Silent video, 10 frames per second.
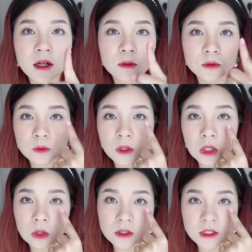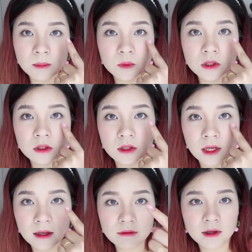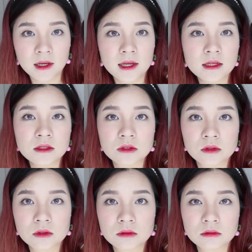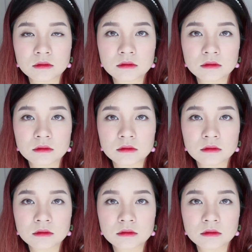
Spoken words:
I'll do a close-up one on the left eye, so...